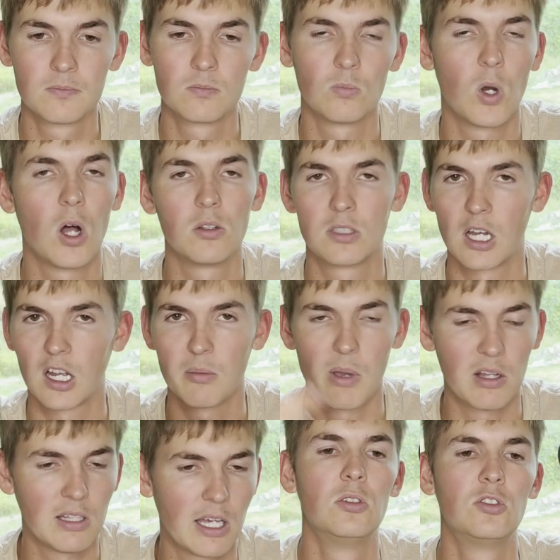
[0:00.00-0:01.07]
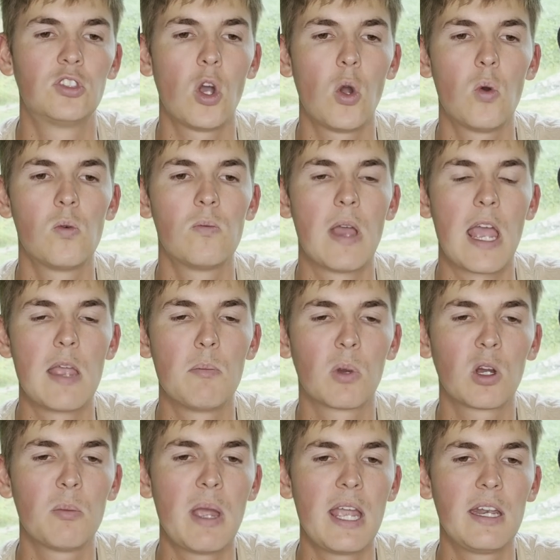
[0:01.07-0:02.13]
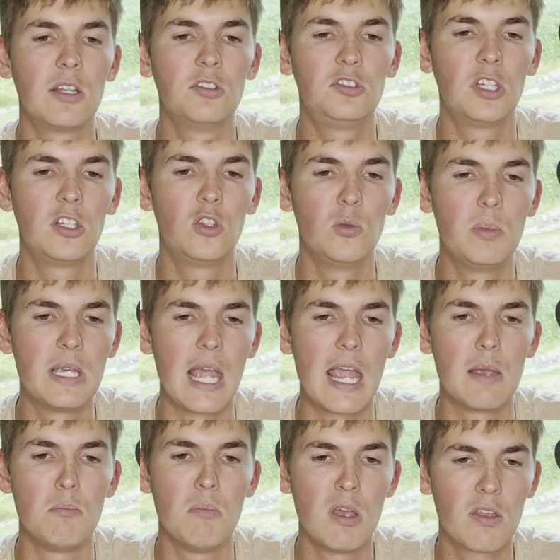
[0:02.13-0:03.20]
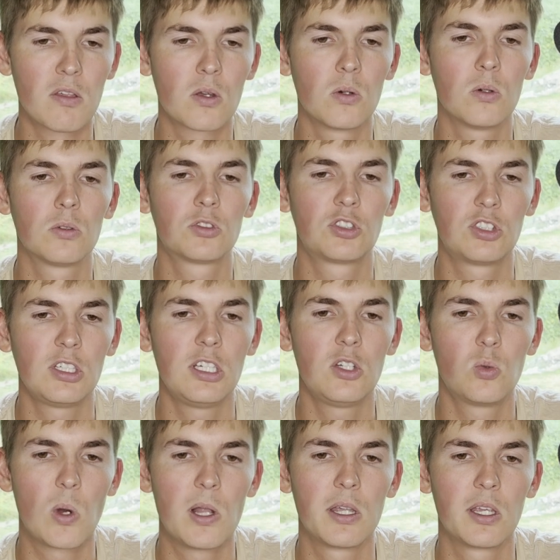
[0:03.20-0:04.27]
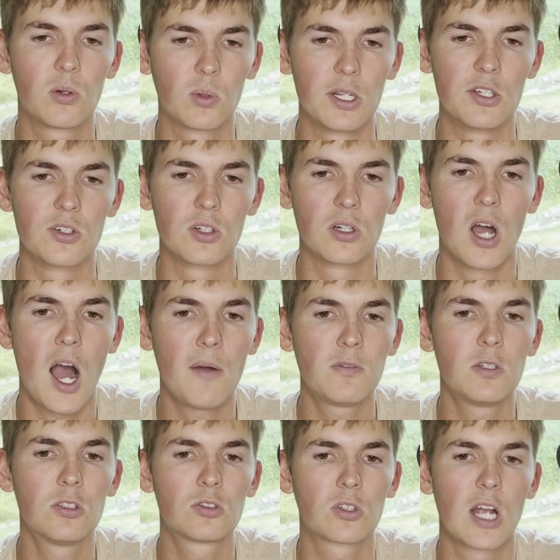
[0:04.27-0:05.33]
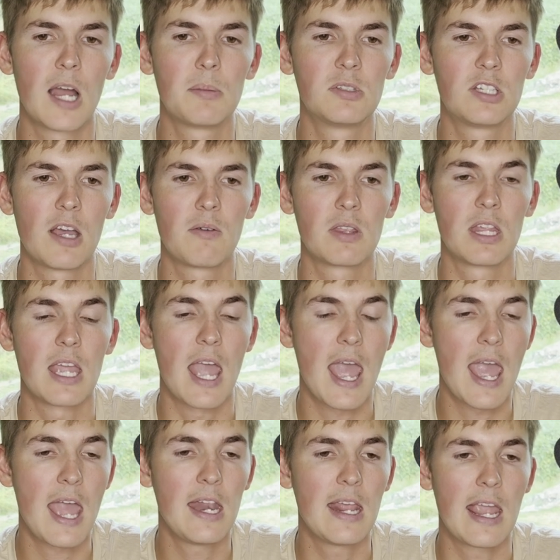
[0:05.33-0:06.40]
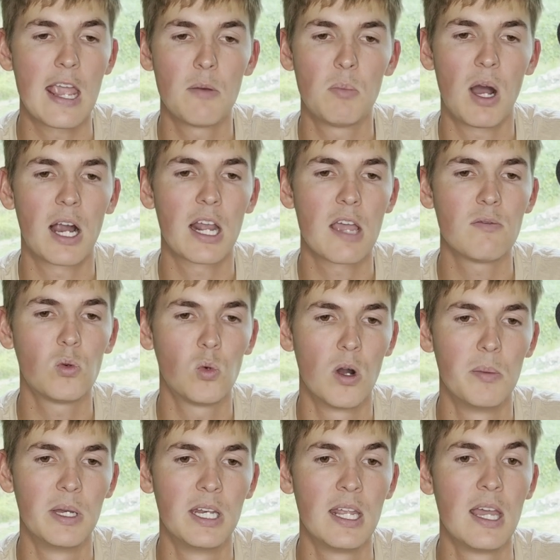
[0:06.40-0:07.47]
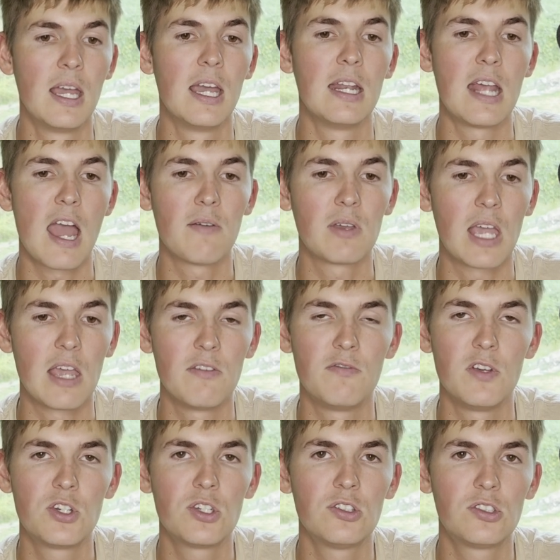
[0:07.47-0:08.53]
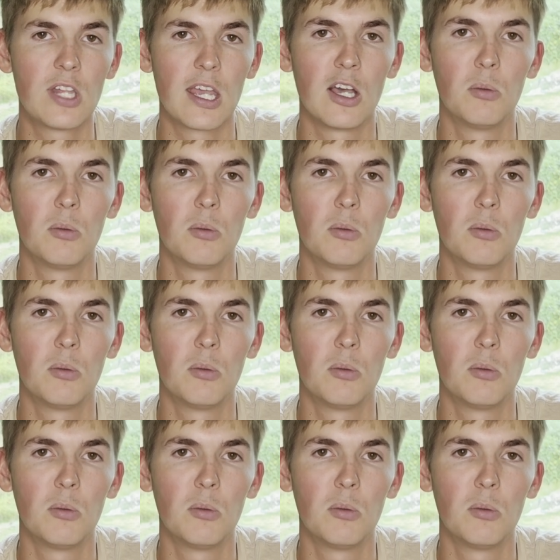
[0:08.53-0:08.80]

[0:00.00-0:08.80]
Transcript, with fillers: I'll talk about later. So, a mermaid is said to be a mythical, sea dwelling creature, often described as having the head and body of a woman and having a fish's tail